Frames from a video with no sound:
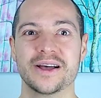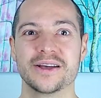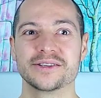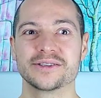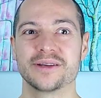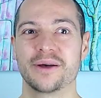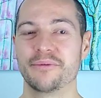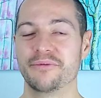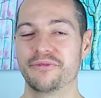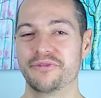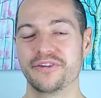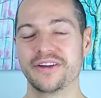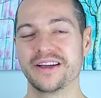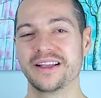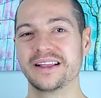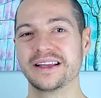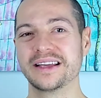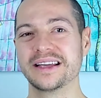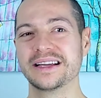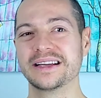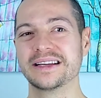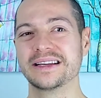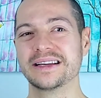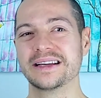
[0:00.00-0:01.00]
So I'm
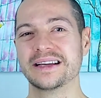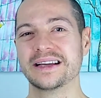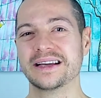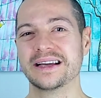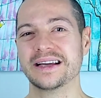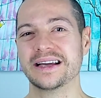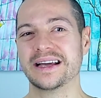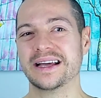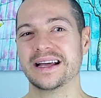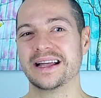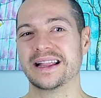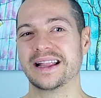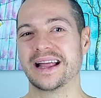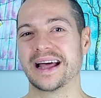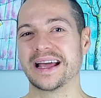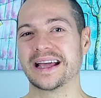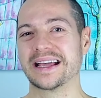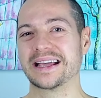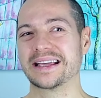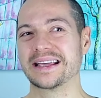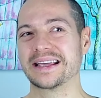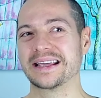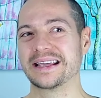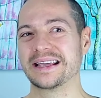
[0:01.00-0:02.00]
feeling
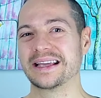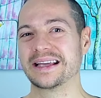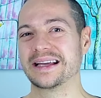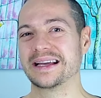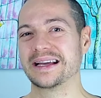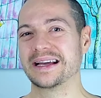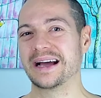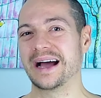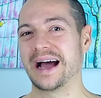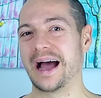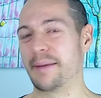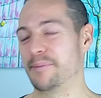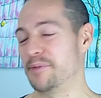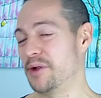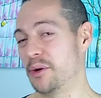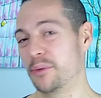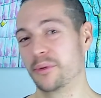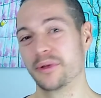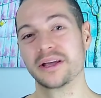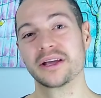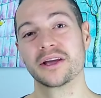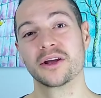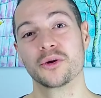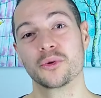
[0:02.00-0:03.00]
like I'm not
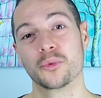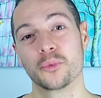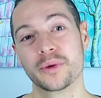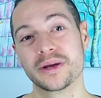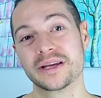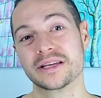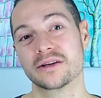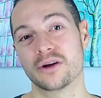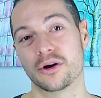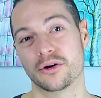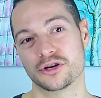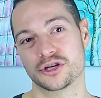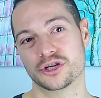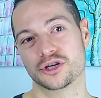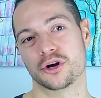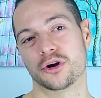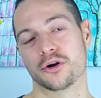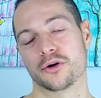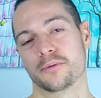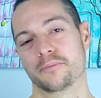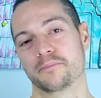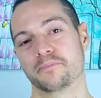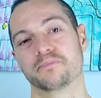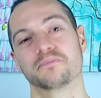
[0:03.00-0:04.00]
really going to restart
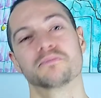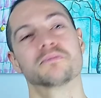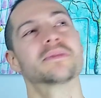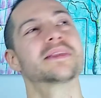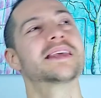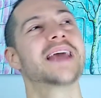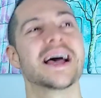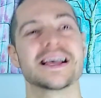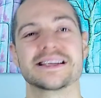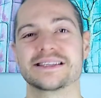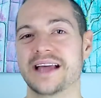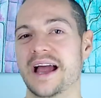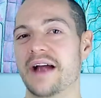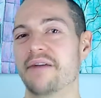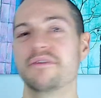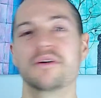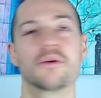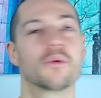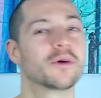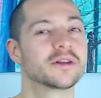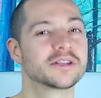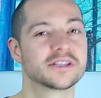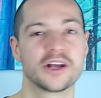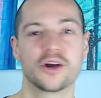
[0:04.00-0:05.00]
sugar. Yes, every
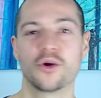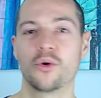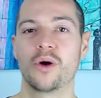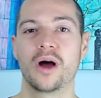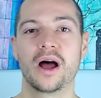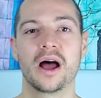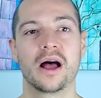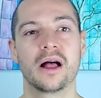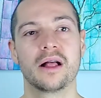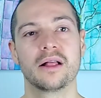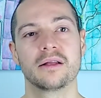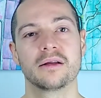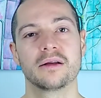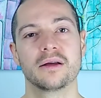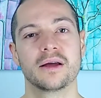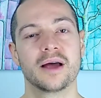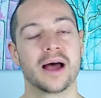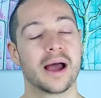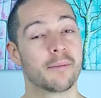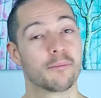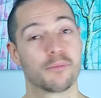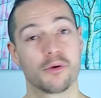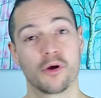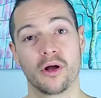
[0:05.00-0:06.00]
once in a while,
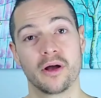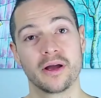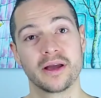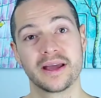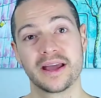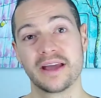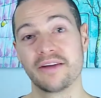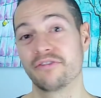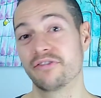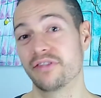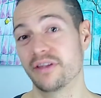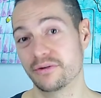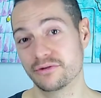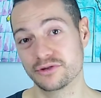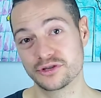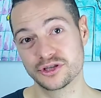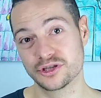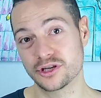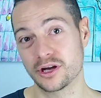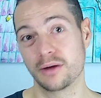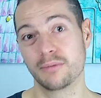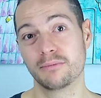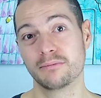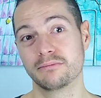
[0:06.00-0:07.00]
I'm probably, if there's
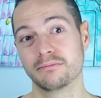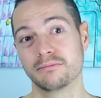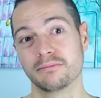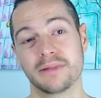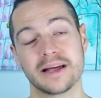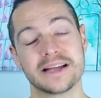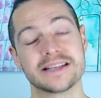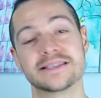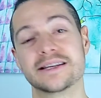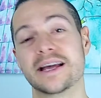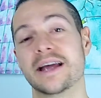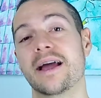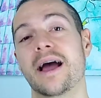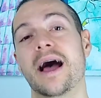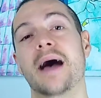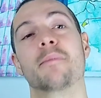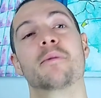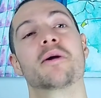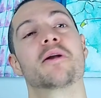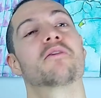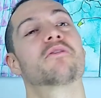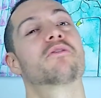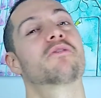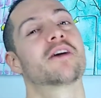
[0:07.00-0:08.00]
some, let's say
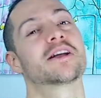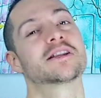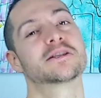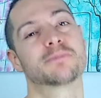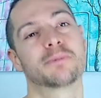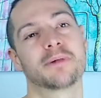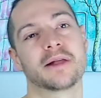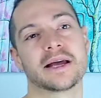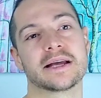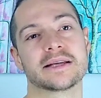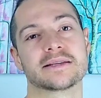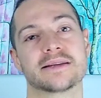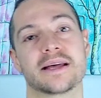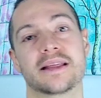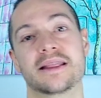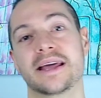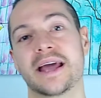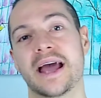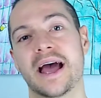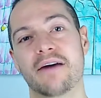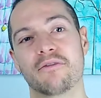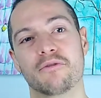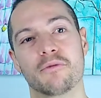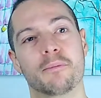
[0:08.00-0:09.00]
I'm at a friend's place and they
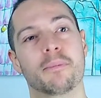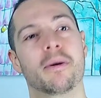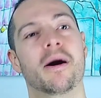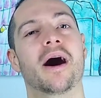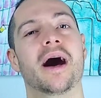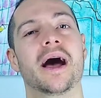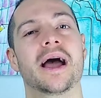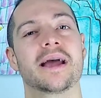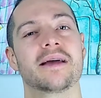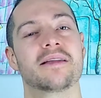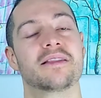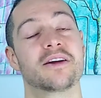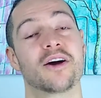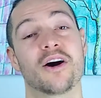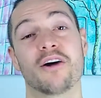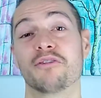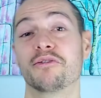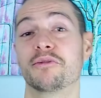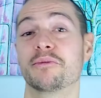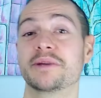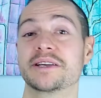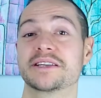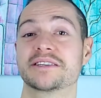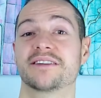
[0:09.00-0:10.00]
have a pie and they
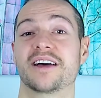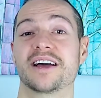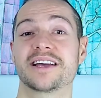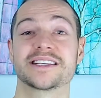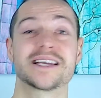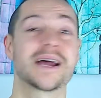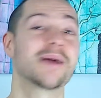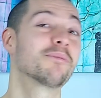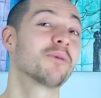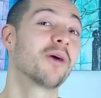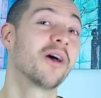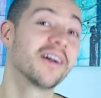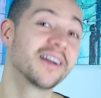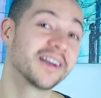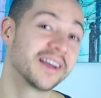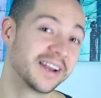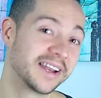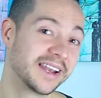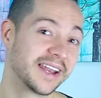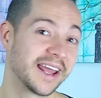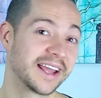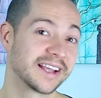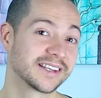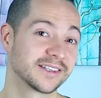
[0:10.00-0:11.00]
offer me a slice, I'm probably going
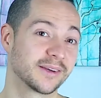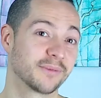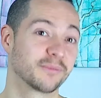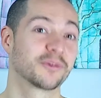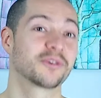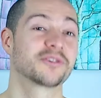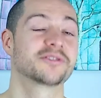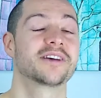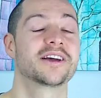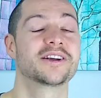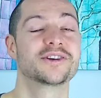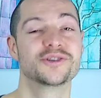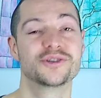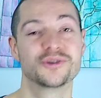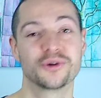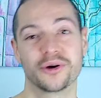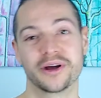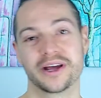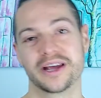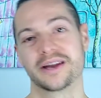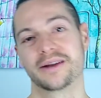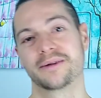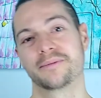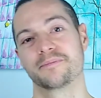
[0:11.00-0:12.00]
to take some because I enjoy
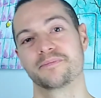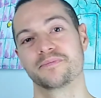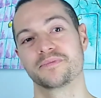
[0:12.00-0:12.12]
it.